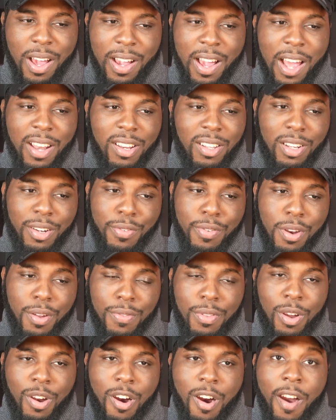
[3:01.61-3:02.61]
I got delivery
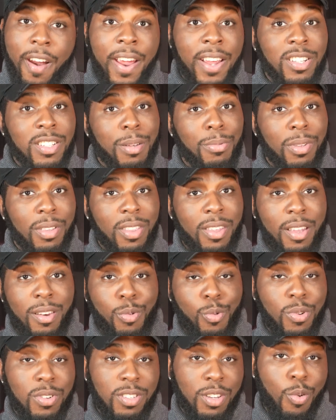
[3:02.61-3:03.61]
of the car, and something that
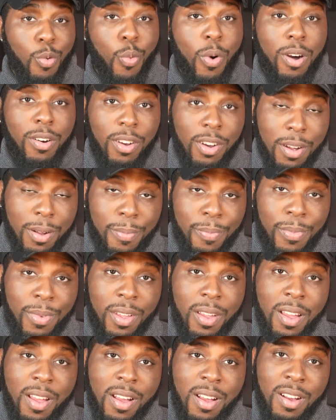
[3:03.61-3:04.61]
was a welcome
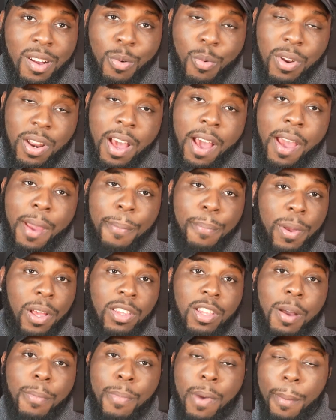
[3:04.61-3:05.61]
when I
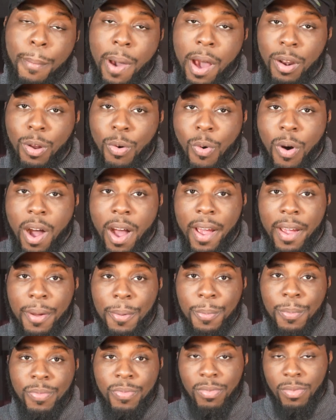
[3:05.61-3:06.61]
picked up my Model Y.
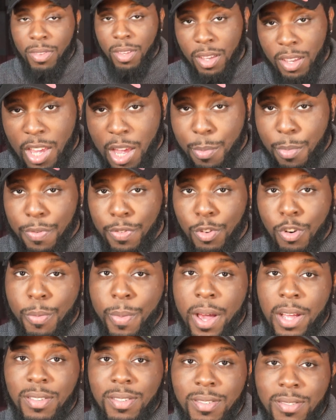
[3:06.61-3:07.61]
Came with floor
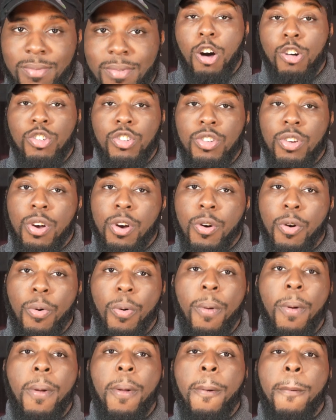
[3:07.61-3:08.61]
mats. Also,
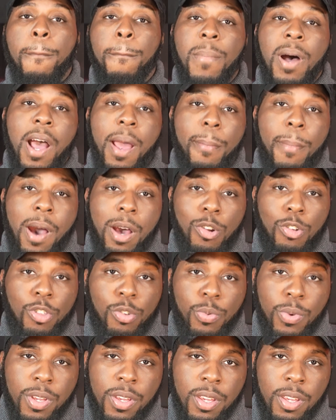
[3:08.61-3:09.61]
my Model
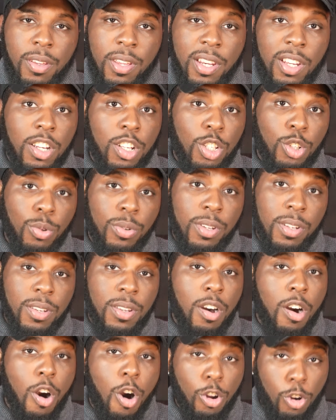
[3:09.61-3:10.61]
3
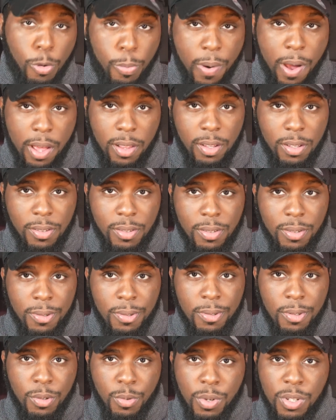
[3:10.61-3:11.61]
included autopilot,
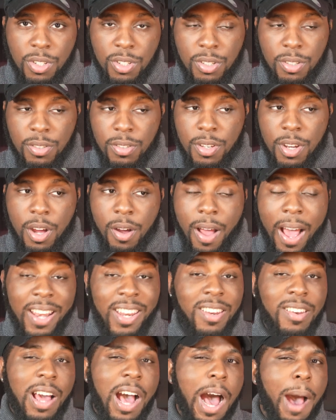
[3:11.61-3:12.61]
which, I
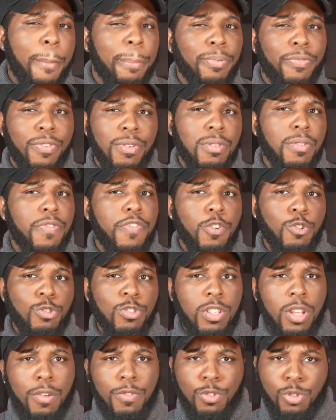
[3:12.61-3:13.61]
didn't opt for the full
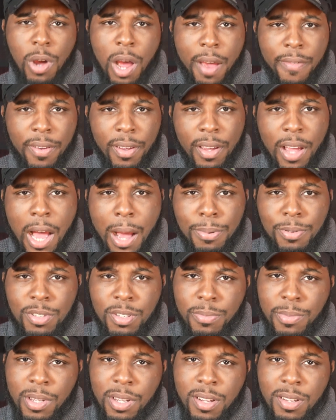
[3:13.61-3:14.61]
self-driving
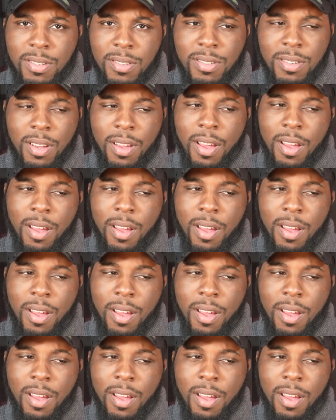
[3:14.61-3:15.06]
option because